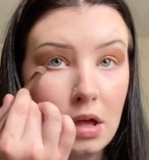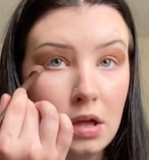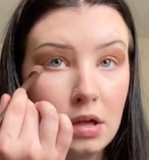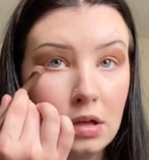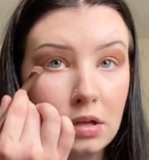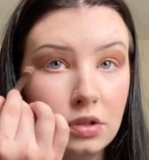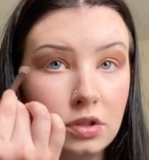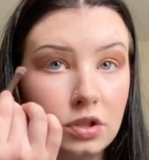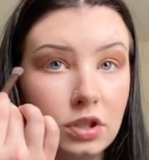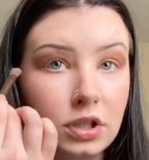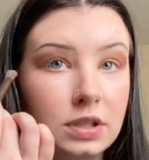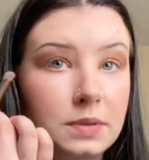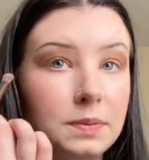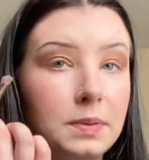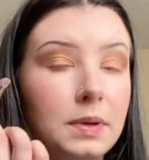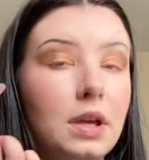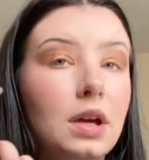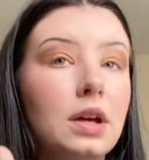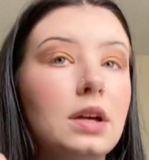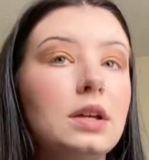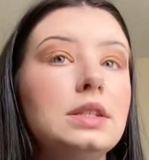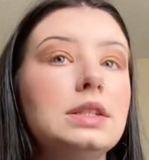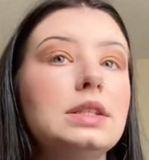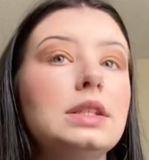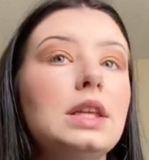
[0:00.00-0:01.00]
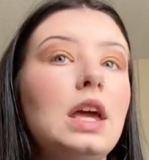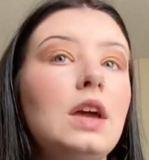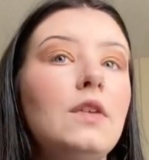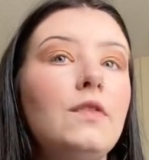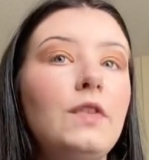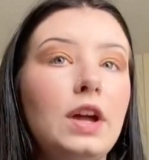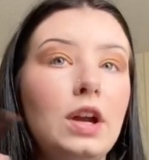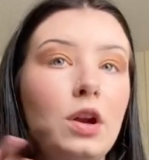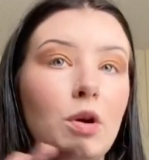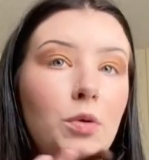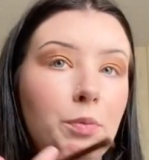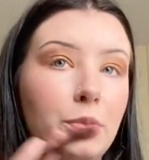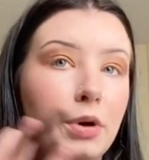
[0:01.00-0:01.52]
just because if
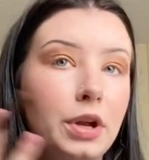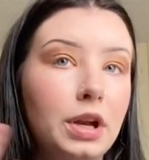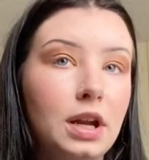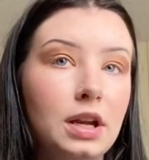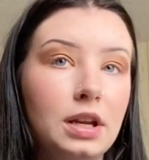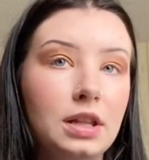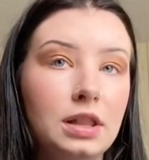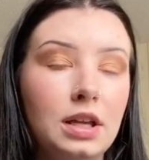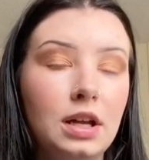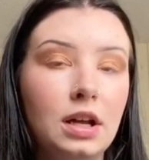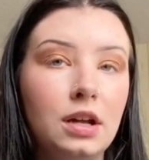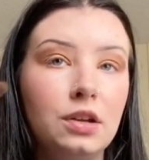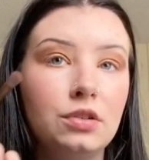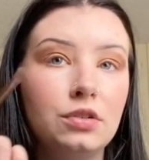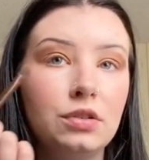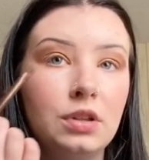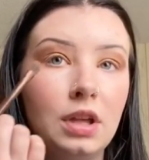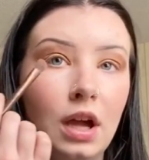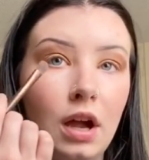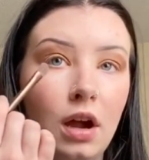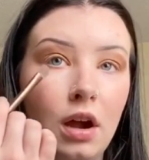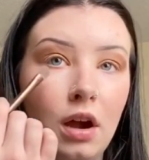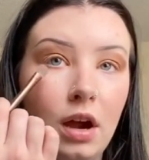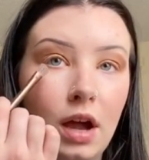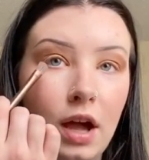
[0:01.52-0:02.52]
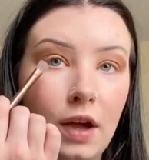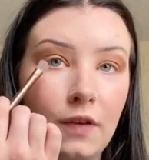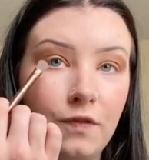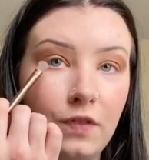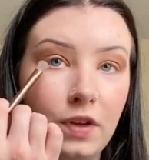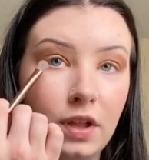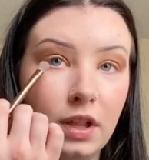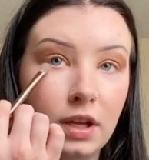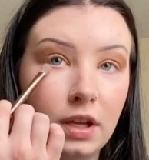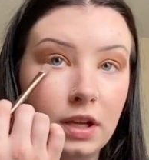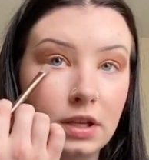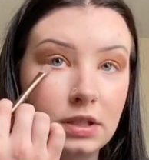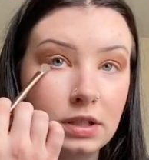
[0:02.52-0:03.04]
I don't put anything under there, I
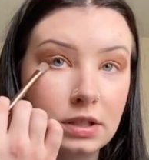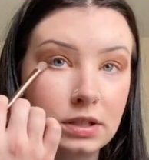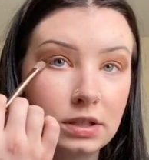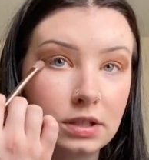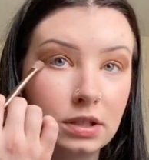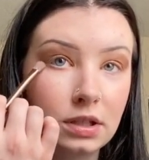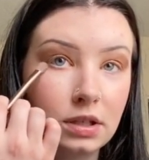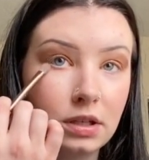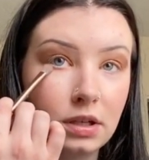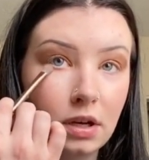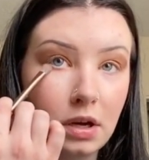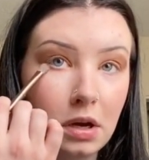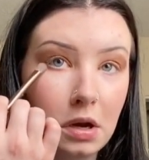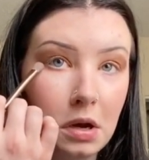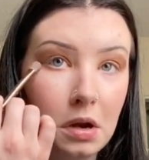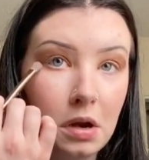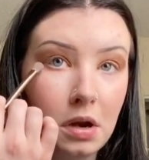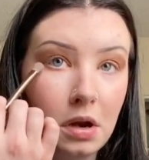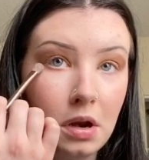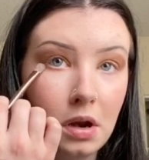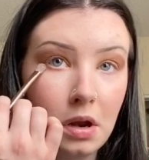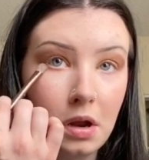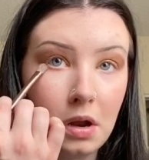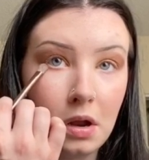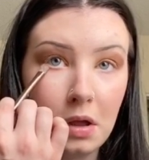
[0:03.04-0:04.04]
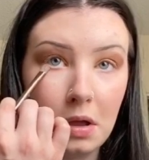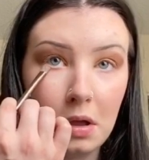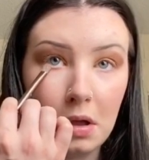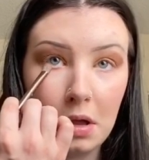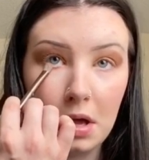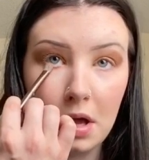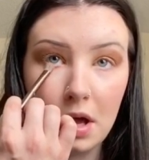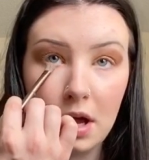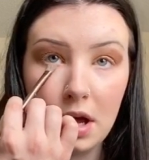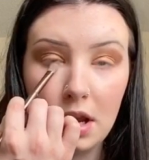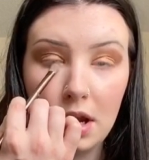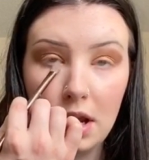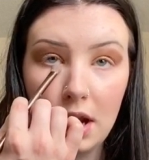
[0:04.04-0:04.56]
feel like it doesn't
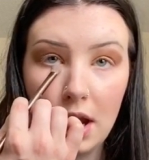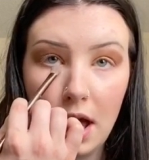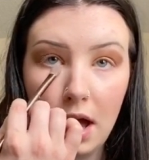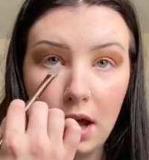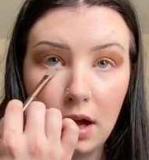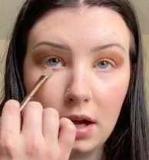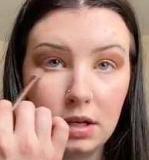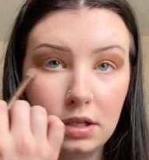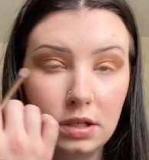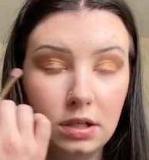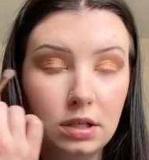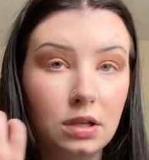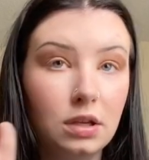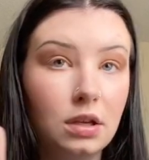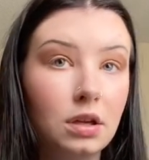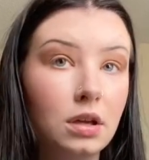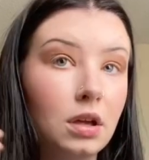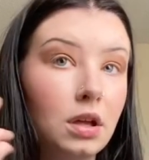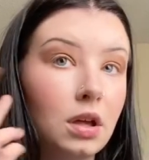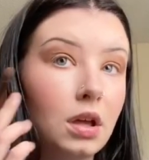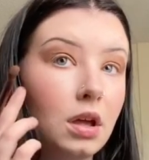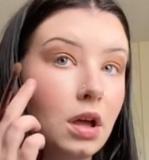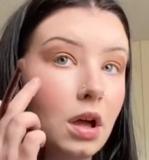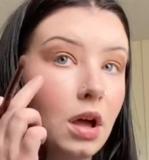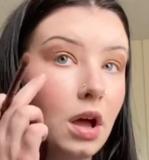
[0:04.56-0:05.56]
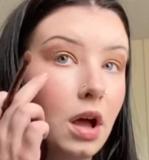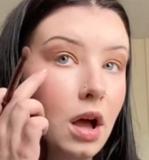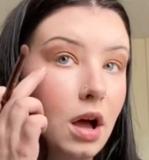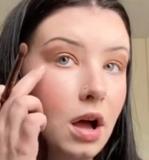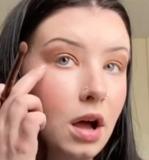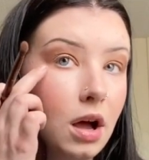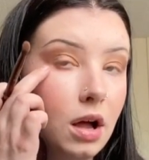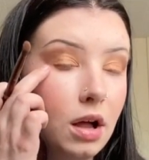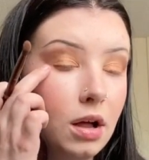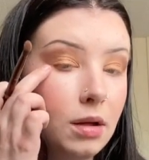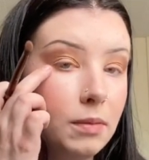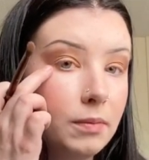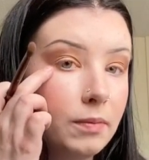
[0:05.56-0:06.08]
connect
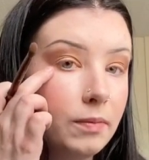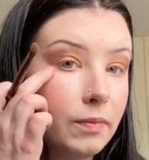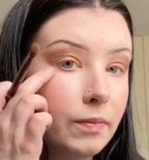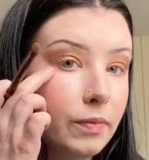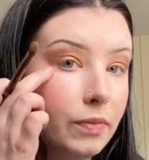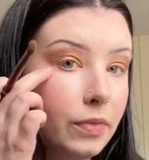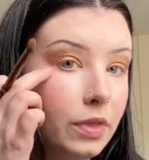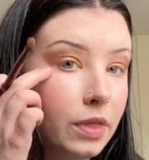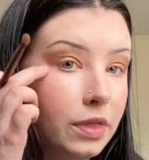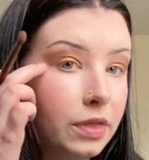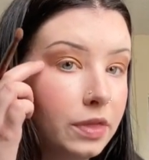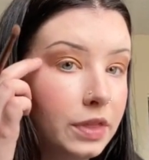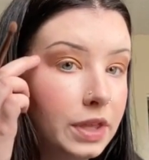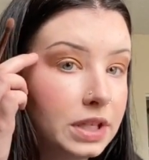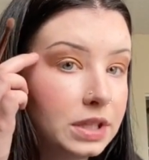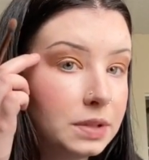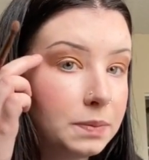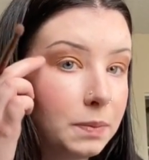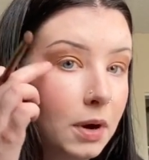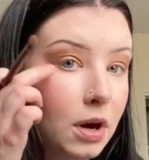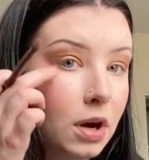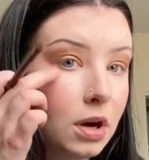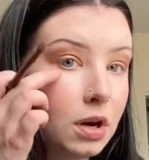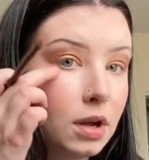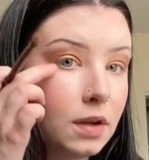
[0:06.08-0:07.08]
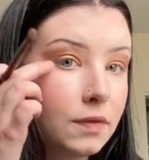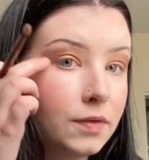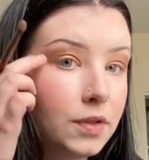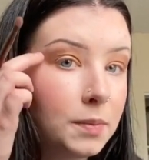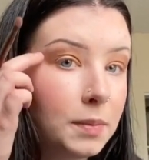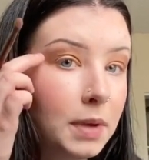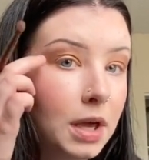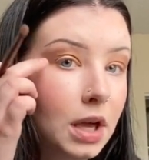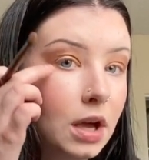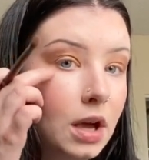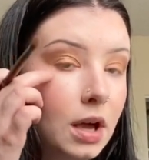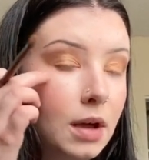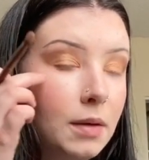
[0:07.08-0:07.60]
this part of the
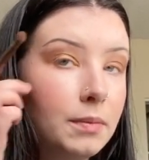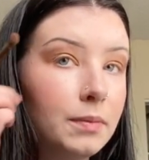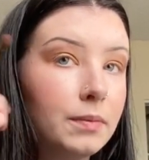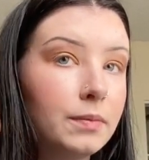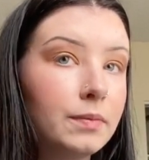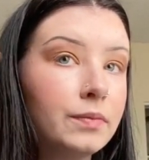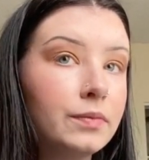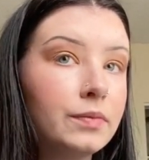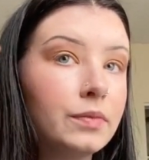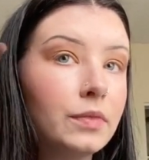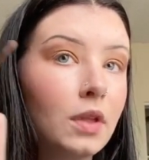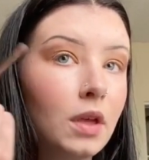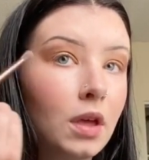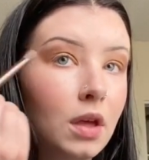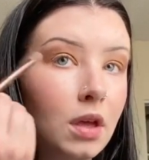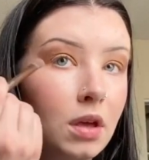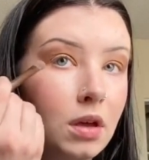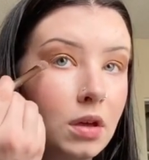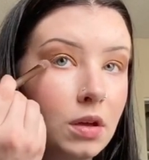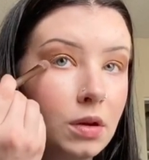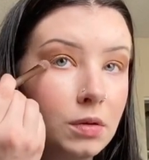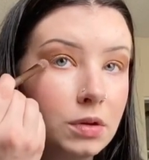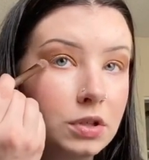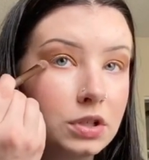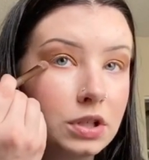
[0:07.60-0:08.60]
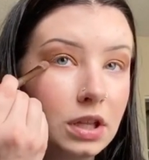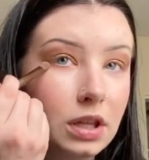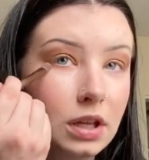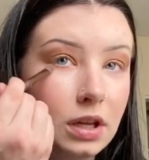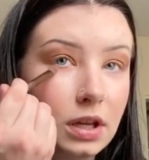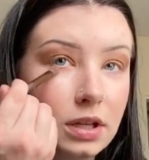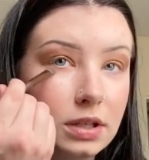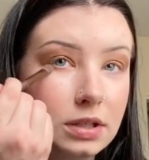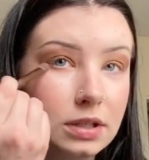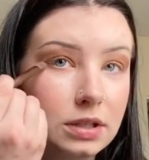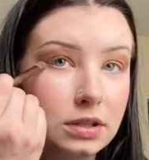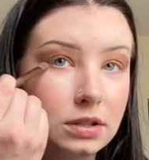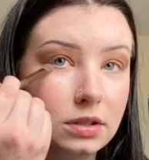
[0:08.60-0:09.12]
makeup, which I
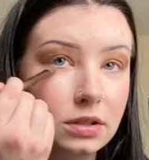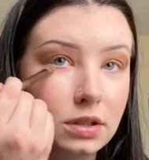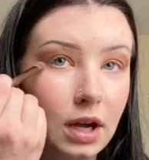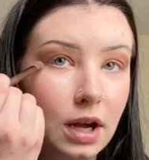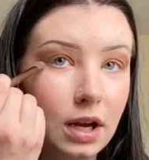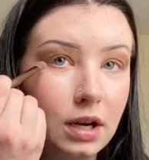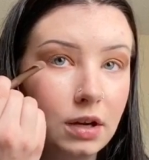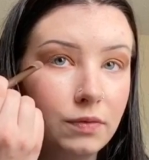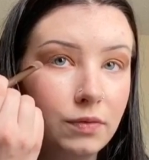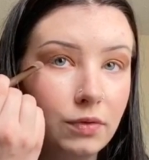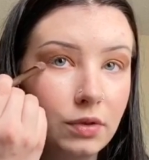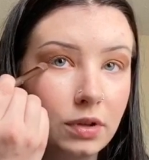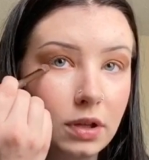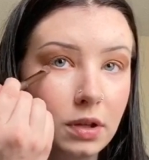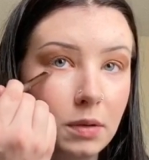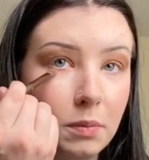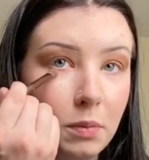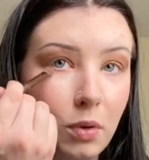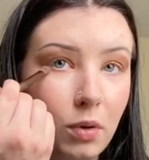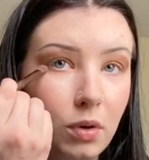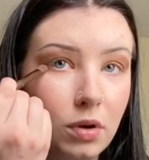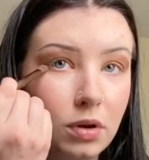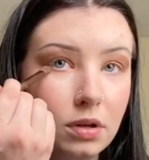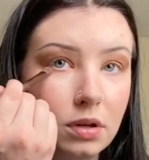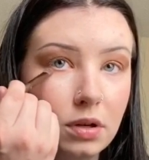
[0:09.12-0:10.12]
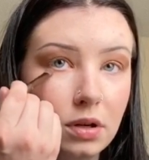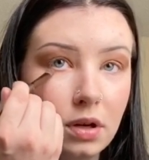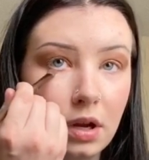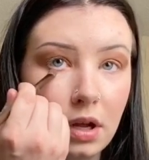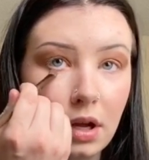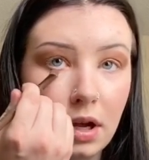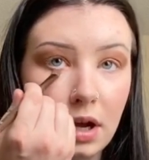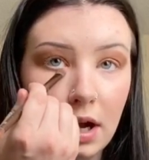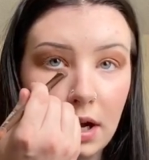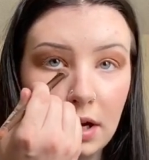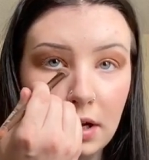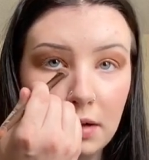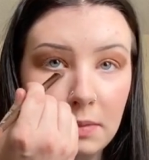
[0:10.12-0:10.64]
think is kind of really important.
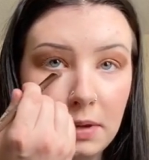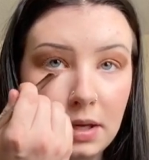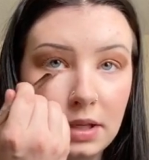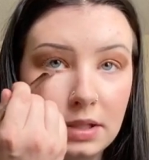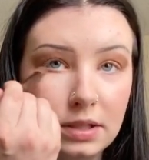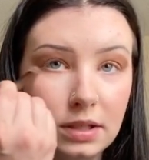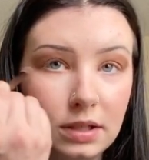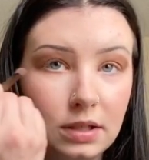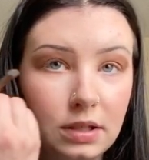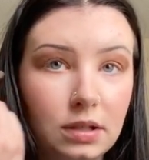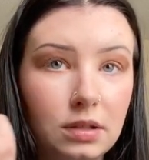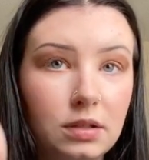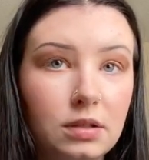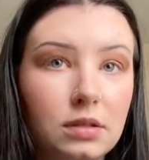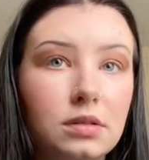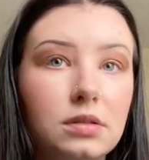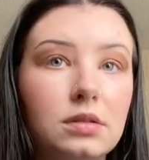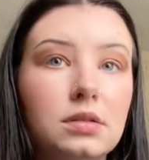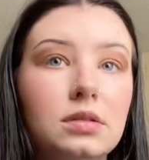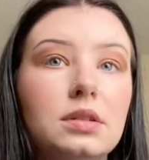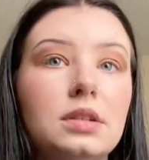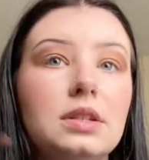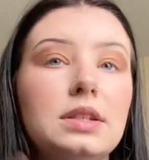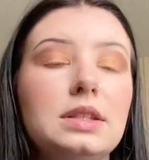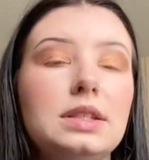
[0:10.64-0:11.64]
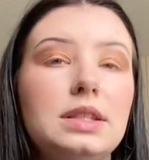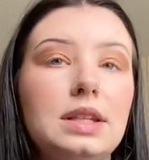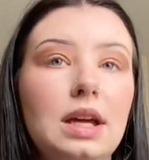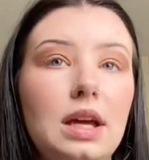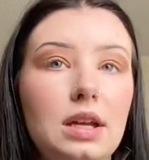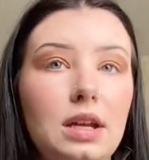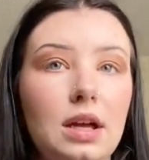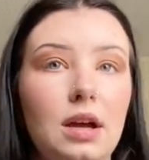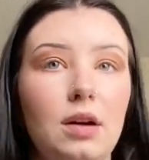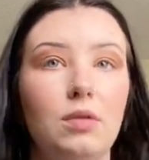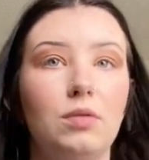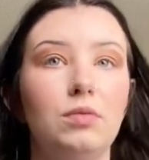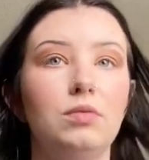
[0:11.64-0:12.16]
It kind of makes it
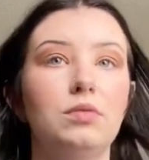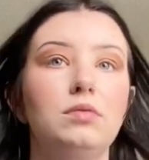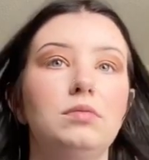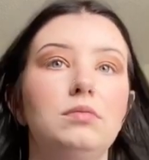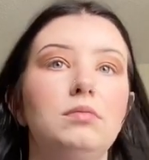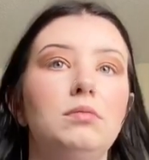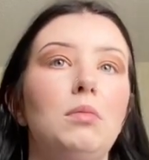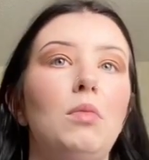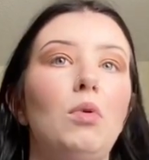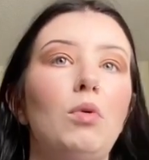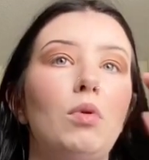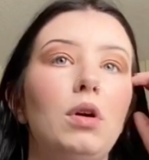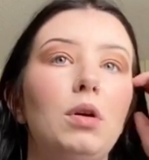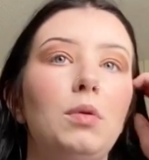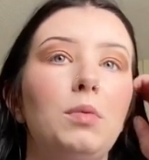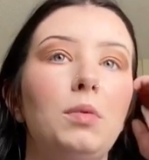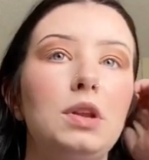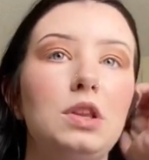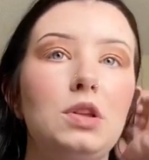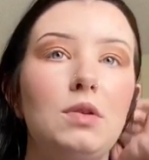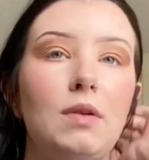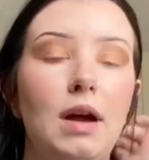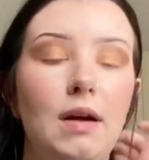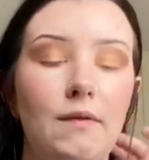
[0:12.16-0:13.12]
stand out more when you have